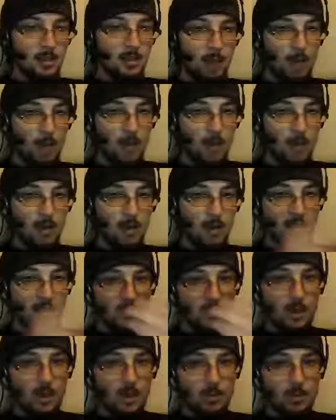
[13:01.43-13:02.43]
The Bible
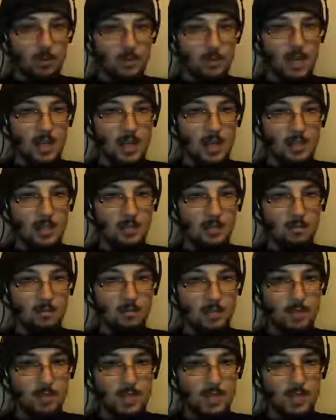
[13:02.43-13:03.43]
has direct quotations
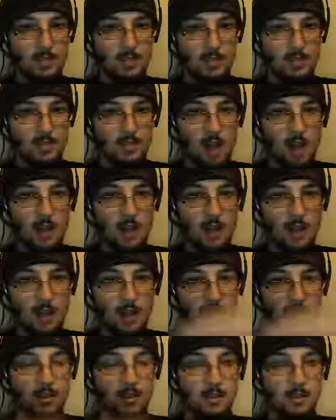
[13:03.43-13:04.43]
from Jesus
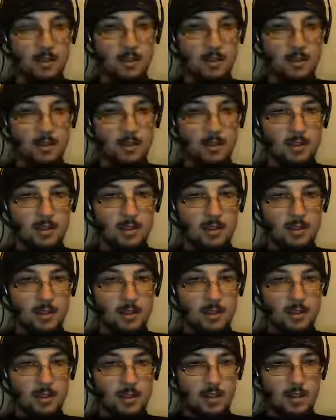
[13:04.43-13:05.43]
talking.
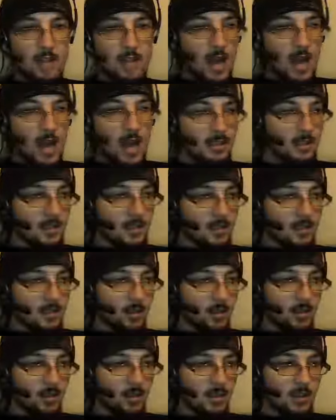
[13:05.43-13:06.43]
And
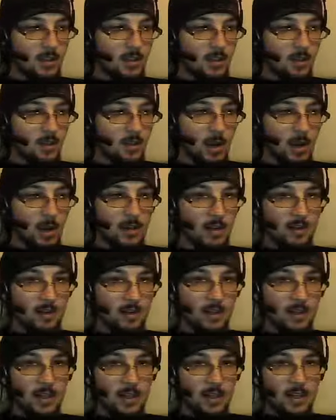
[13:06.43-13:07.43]
Tacitus and all these other
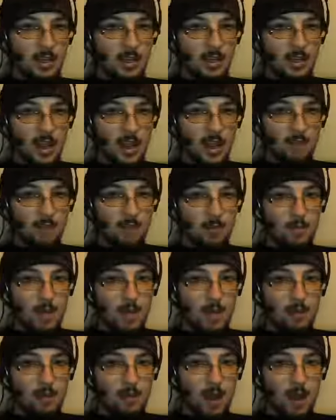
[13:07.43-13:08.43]
writers, they have to
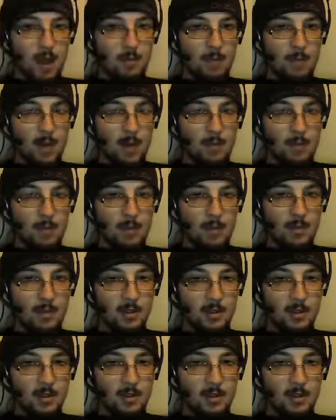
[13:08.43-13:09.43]
make crap up.
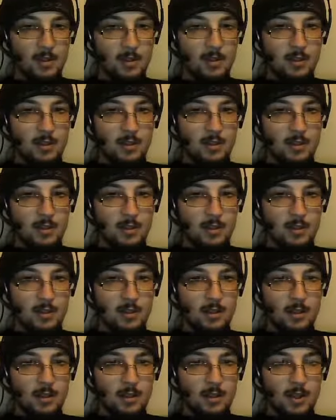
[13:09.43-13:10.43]

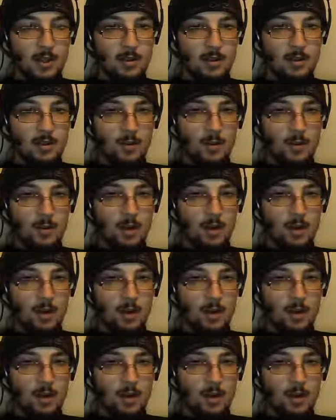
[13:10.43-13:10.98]
You know?